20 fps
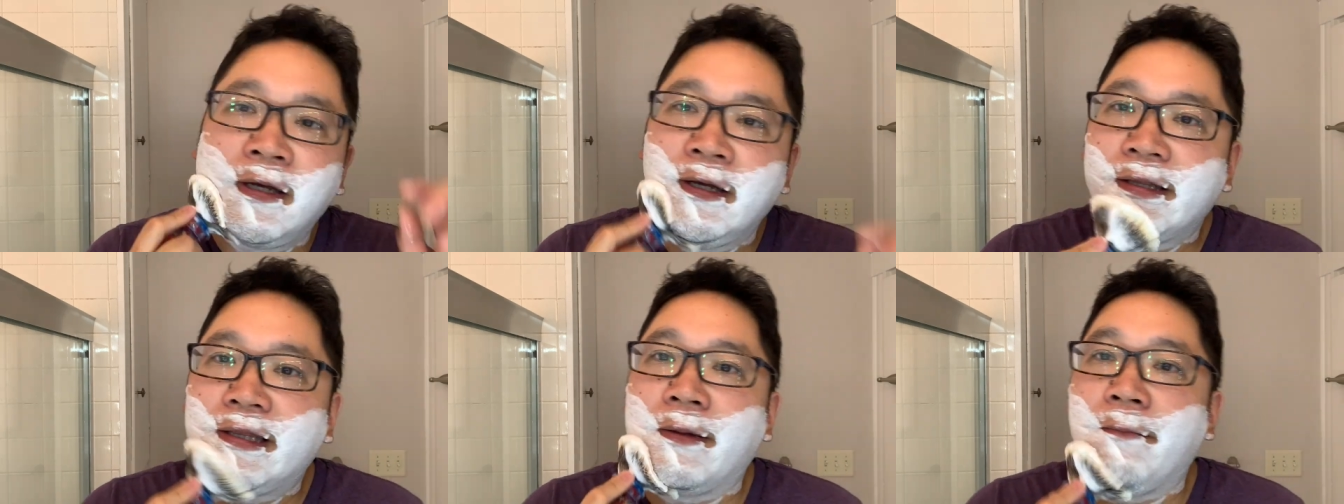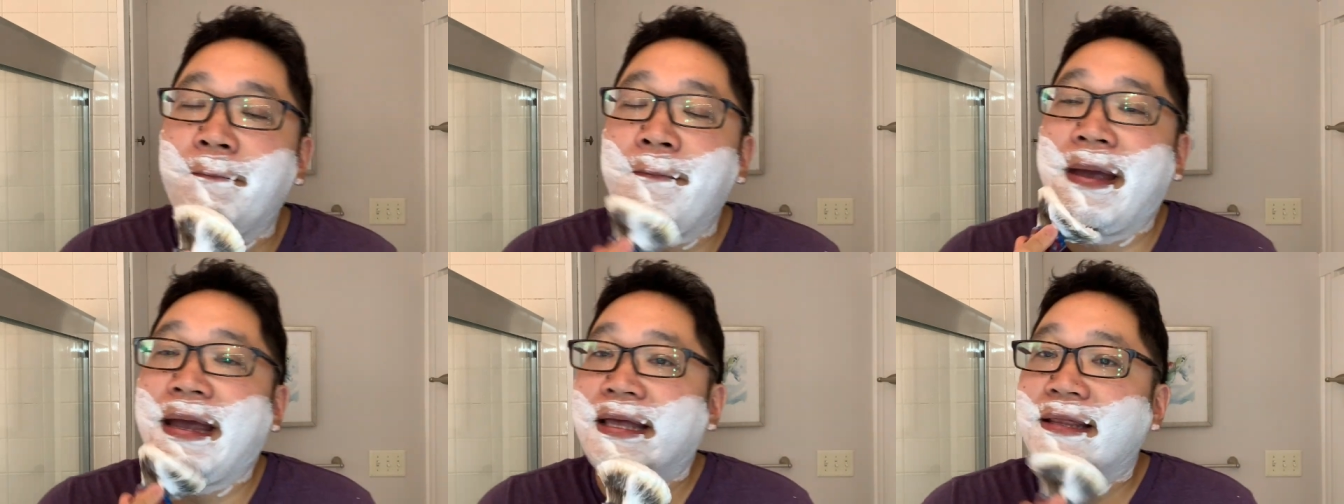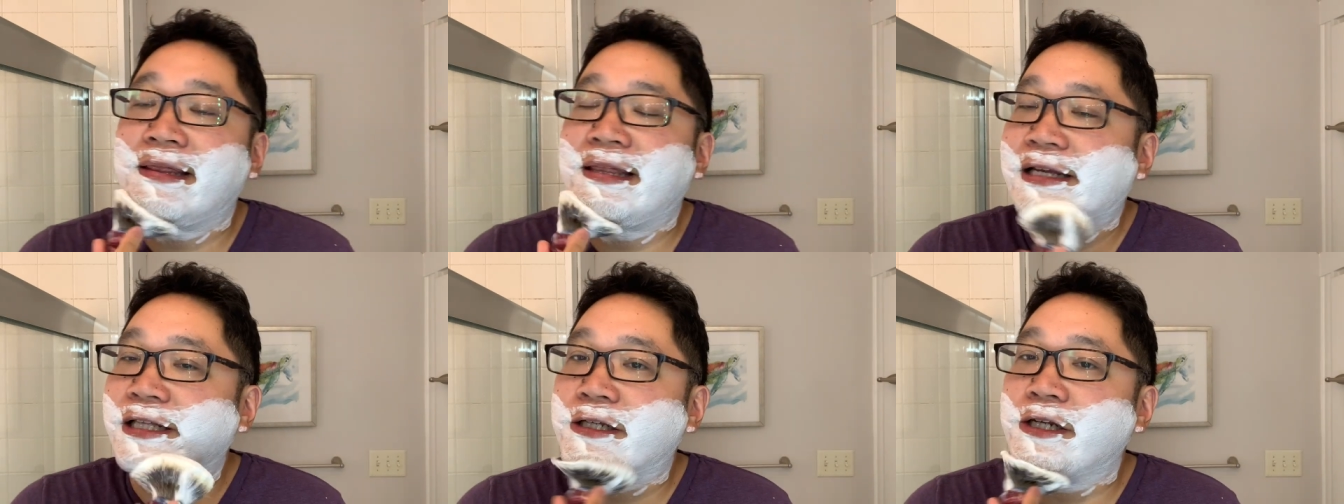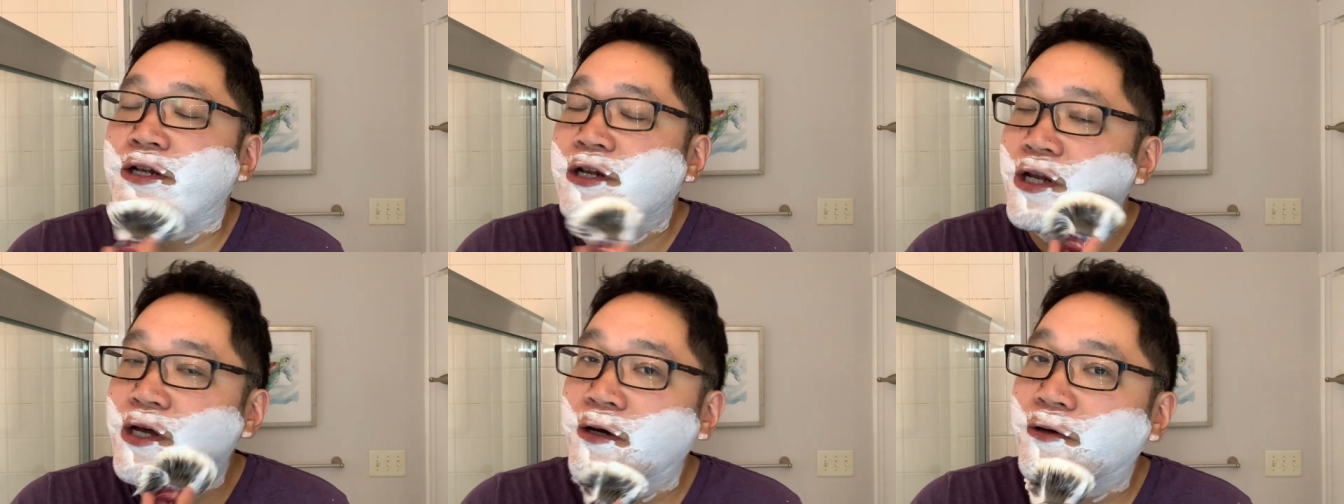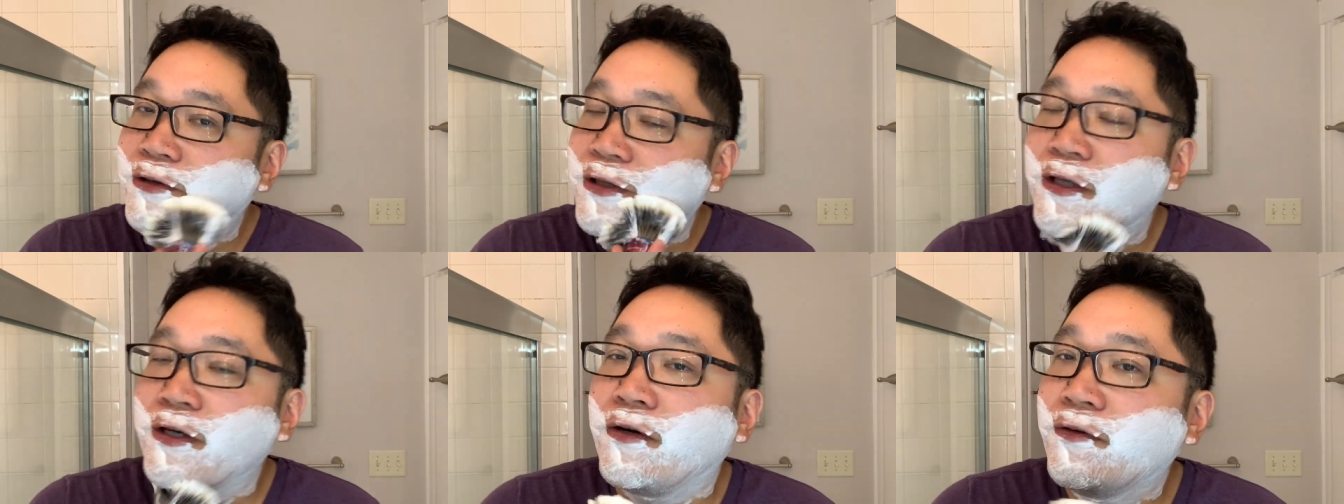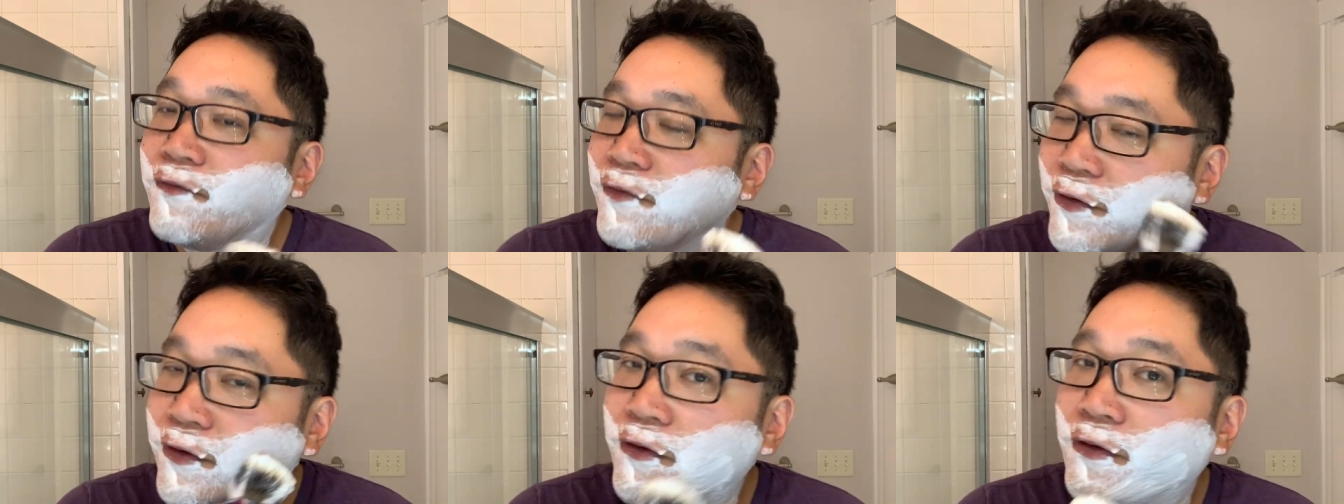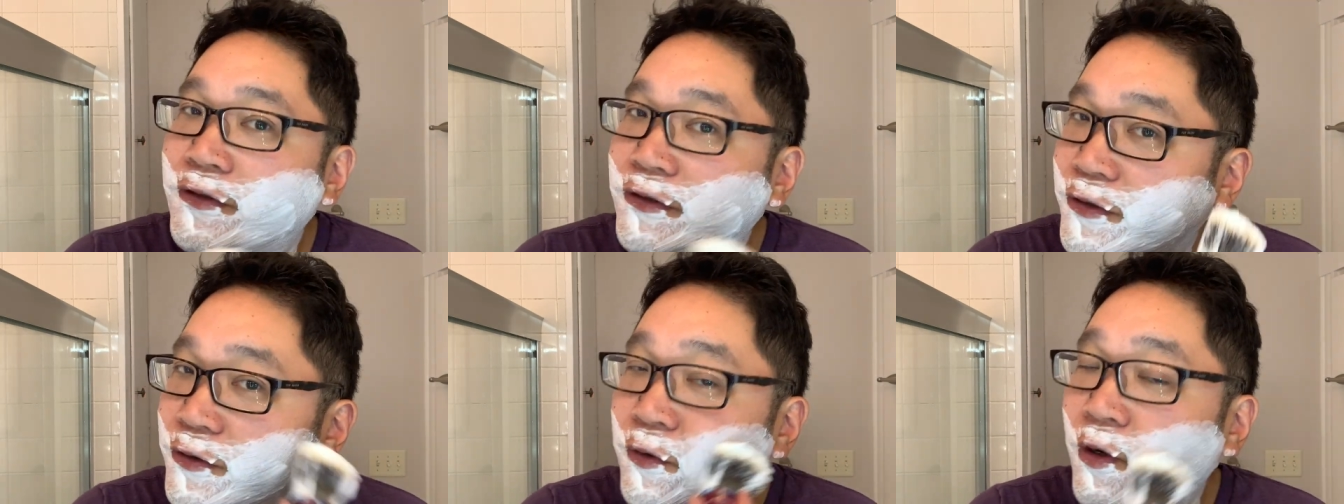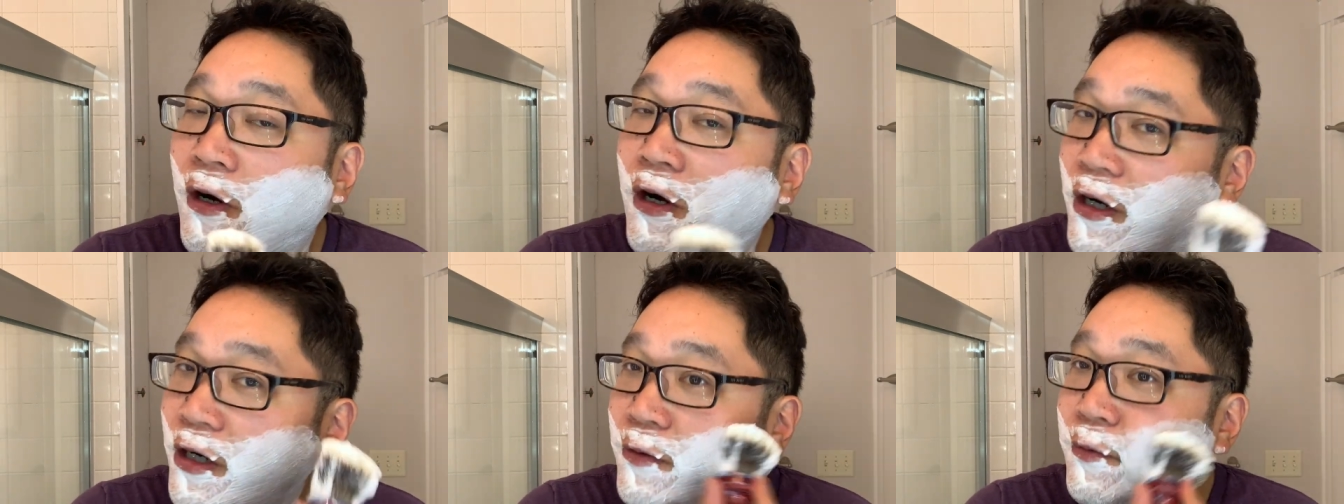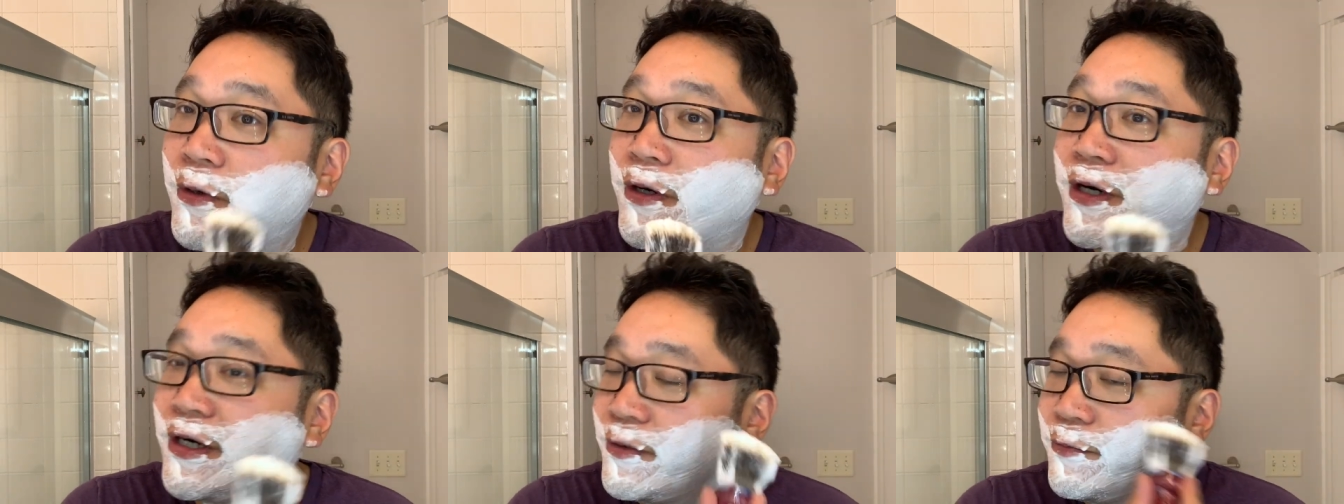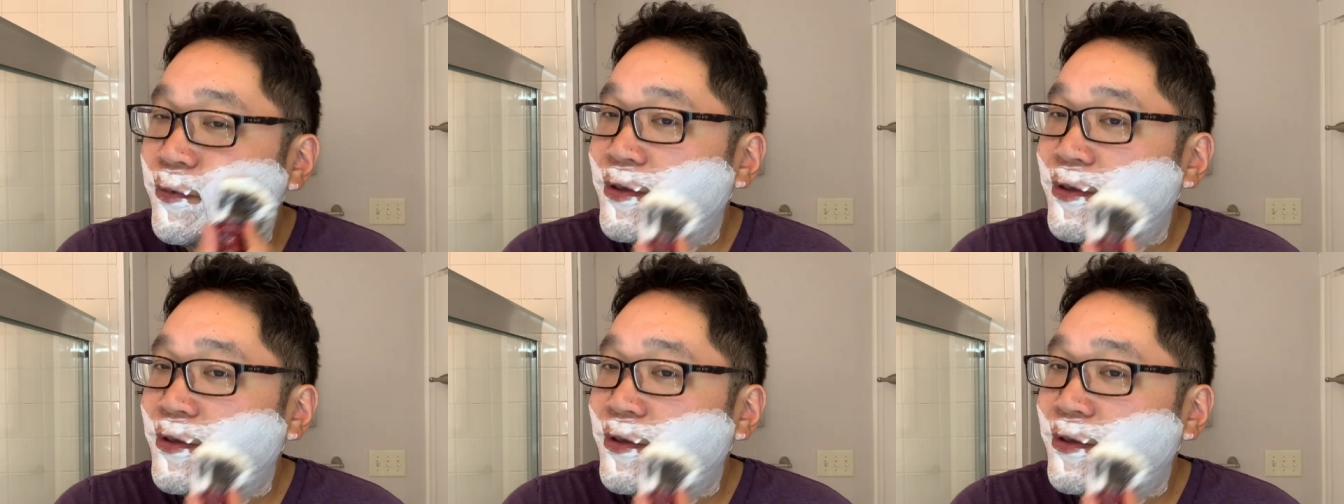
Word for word: The main thing to note though, for those who are worried